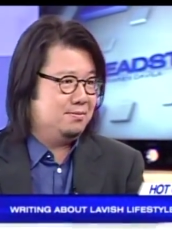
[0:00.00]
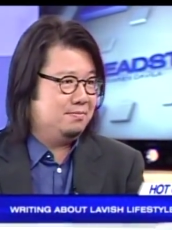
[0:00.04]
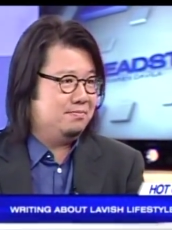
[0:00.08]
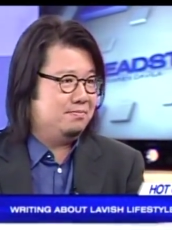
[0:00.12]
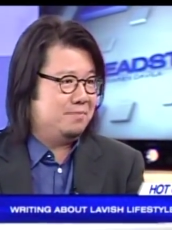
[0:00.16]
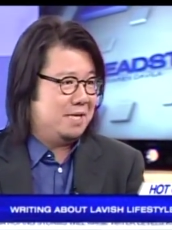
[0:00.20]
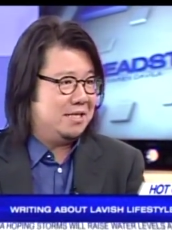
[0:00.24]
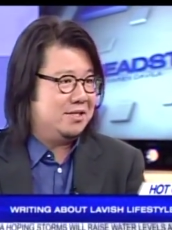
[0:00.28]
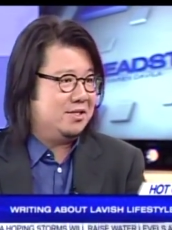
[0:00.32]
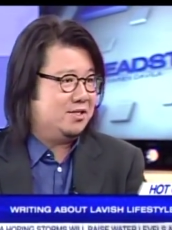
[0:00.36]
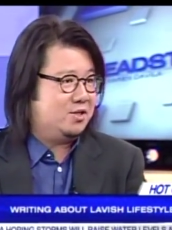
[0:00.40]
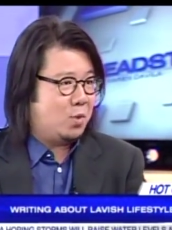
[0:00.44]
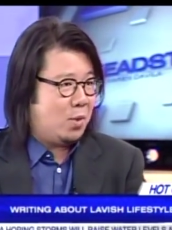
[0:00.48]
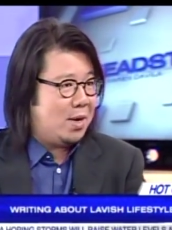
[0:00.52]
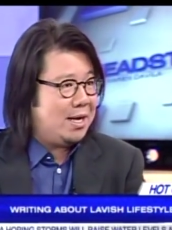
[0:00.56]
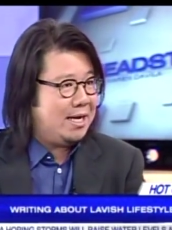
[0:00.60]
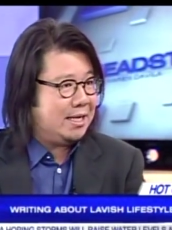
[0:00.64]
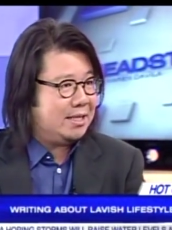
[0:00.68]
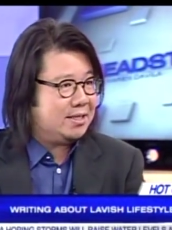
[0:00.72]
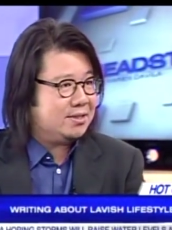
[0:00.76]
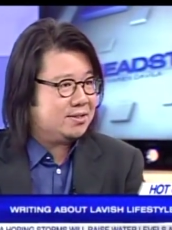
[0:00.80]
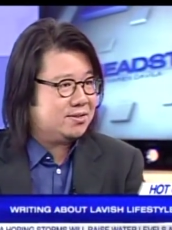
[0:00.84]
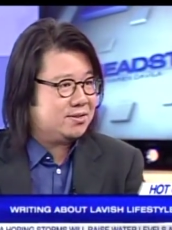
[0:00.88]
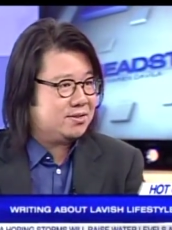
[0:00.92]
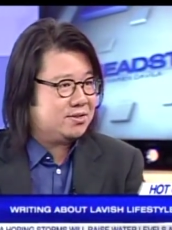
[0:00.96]
in yeah. the
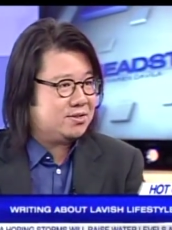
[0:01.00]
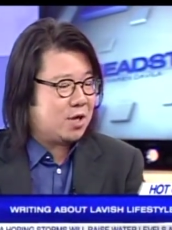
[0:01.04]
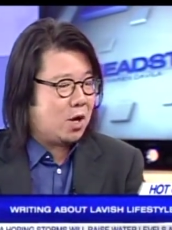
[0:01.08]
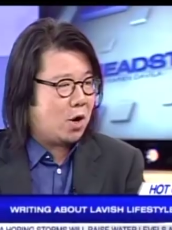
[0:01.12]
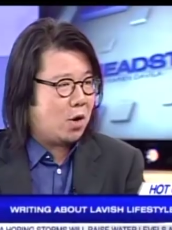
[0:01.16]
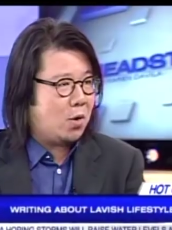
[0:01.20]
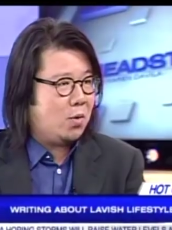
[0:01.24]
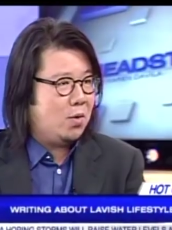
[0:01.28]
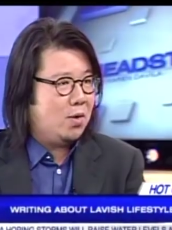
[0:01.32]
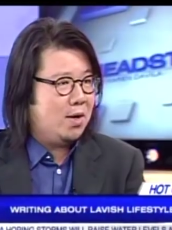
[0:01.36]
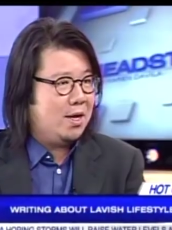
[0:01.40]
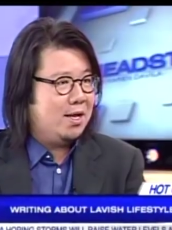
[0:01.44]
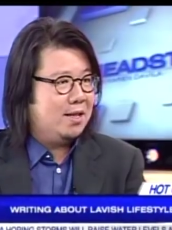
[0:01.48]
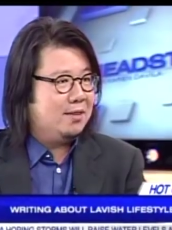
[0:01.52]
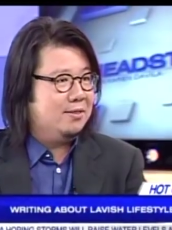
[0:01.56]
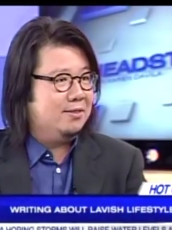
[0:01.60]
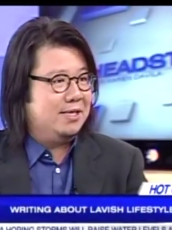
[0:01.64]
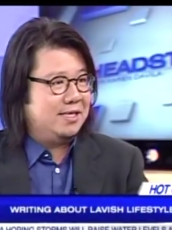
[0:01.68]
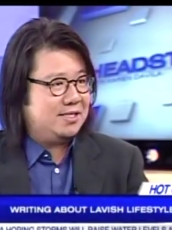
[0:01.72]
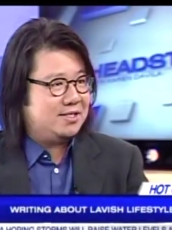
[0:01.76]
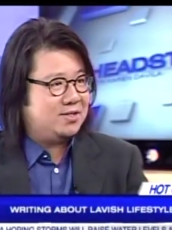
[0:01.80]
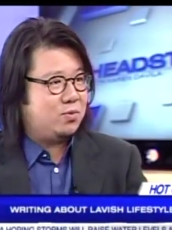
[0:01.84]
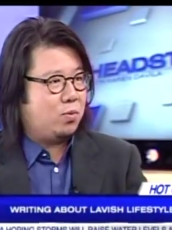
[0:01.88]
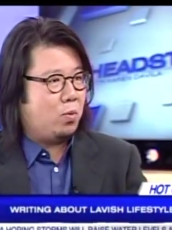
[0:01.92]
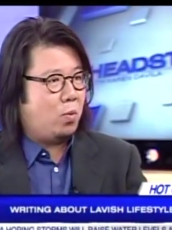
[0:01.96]
20s. Yeah. So
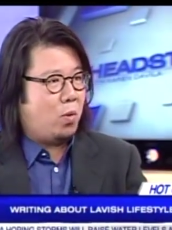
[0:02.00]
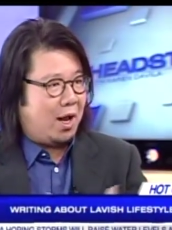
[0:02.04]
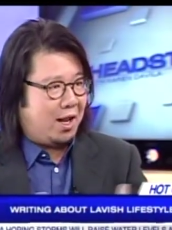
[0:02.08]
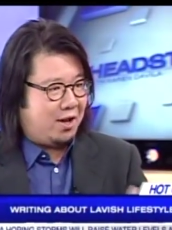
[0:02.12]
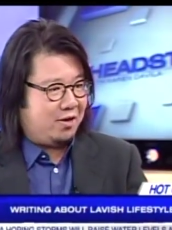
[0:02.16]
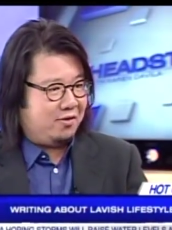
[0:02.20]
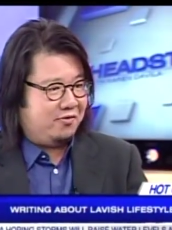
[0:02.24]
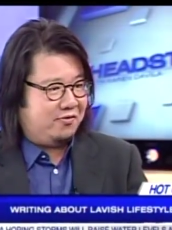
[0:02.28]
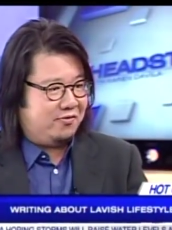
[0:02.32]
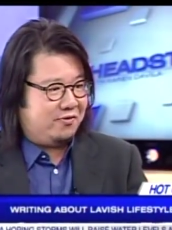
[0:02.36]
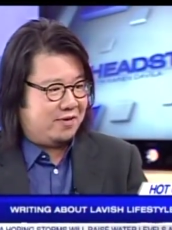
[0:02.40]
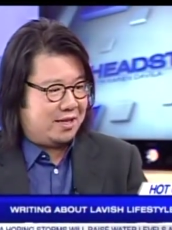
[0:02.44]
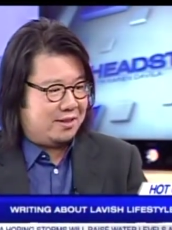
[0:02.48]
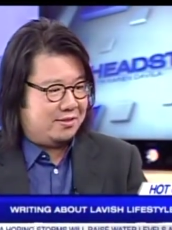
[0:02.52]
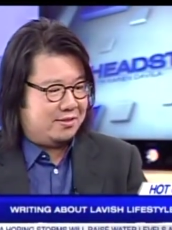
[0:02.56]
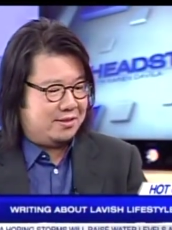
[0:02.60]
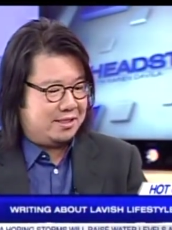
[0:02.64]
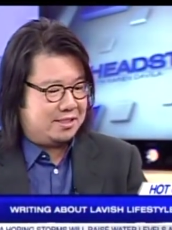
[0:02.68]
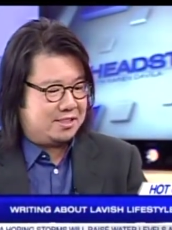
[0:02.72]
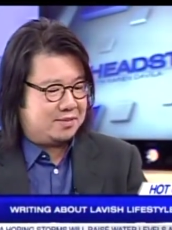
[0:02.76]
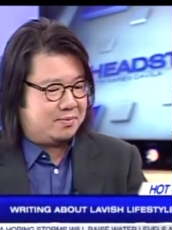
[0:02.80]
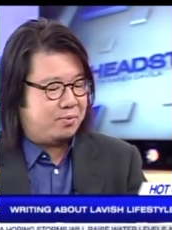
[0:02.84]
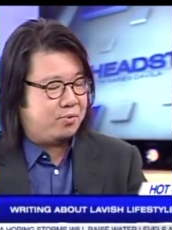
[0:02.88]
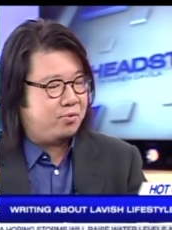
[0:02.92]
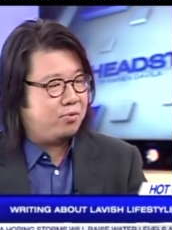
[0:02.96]
this wealth and
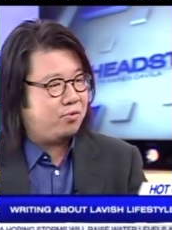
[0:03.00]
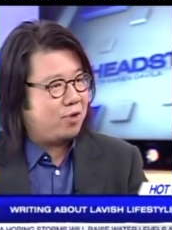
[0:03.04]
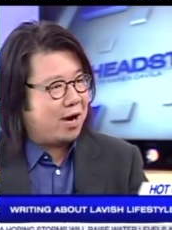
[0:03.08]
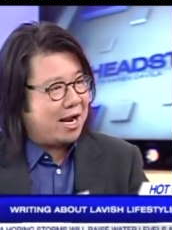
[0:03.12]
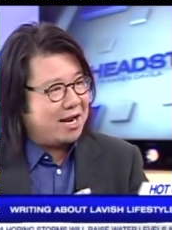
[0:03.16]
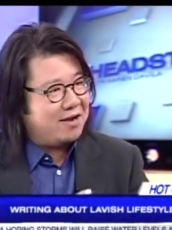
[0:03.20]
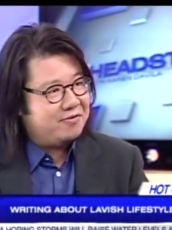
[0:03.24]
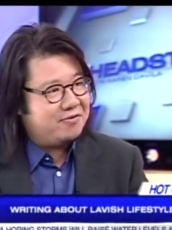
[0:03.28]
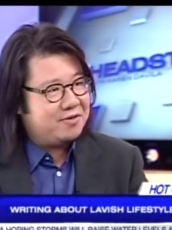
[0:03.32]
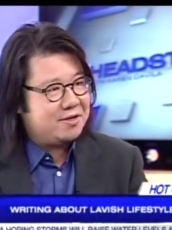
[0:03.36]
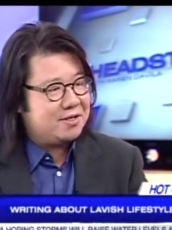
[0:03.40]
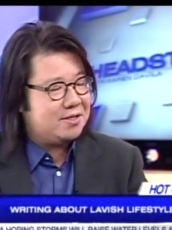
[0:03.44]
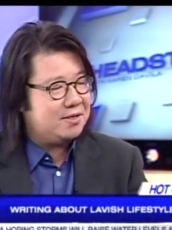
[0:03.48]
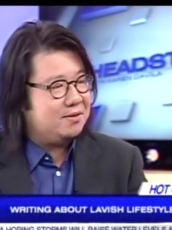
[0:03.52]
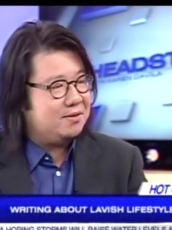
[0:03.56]
this private